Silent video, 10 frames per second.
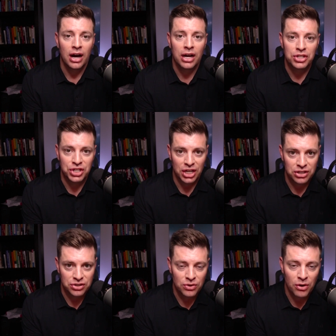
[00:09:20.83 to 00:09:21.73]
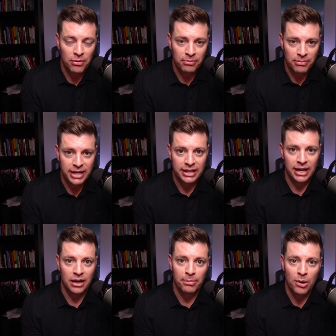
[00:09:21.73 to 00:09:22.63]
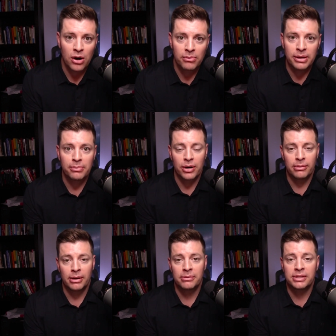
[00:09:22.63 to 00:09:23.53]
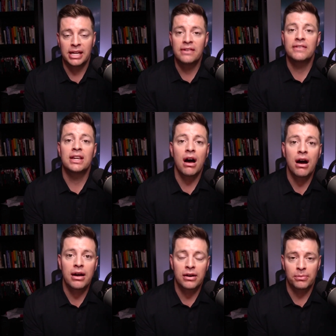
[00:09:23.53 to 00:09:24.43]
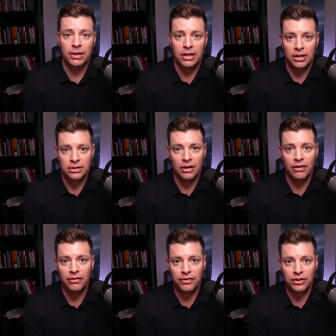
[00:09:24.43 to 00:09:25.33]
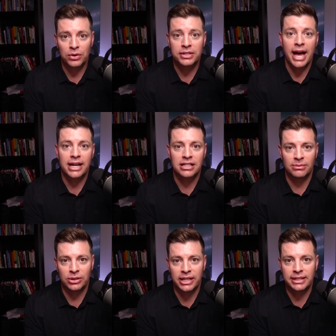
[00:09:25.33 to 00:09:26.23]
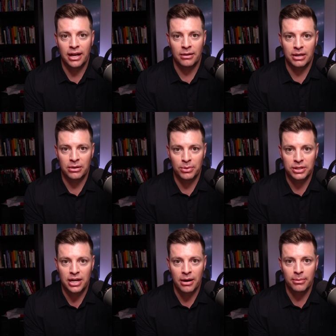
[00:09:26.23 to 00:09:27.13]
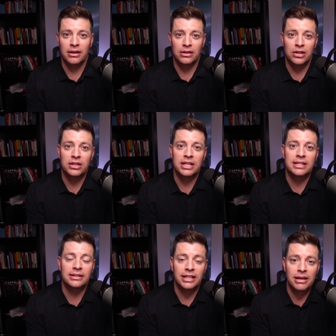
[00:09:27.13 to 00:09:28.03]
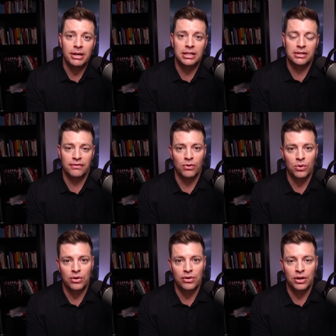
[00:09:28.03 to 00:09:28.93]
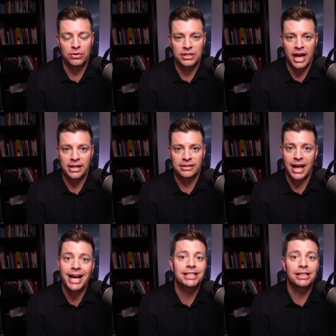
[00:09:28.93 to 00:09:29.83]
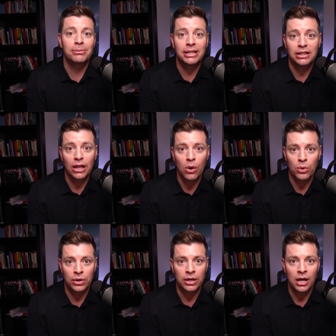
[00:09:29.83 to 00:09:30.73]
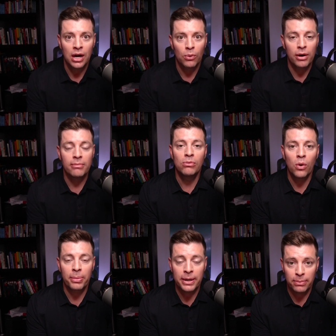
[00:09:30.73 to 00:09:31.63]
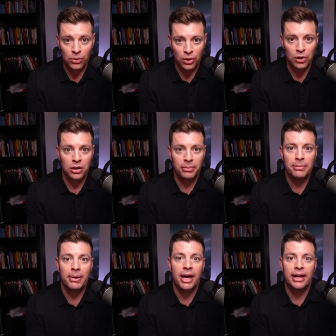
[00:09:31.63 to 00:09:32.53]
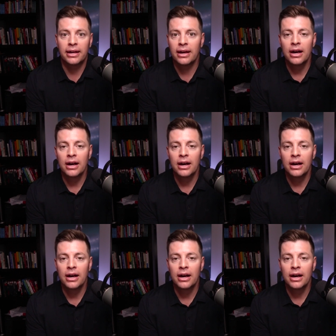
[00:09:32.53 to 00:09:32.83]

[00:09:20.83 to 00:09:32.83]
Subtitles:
adjust your Medicare Part B premiums even higher because of your taxable income in retirement. Could these limits for those taxes actually be lowered where more people are going to be paying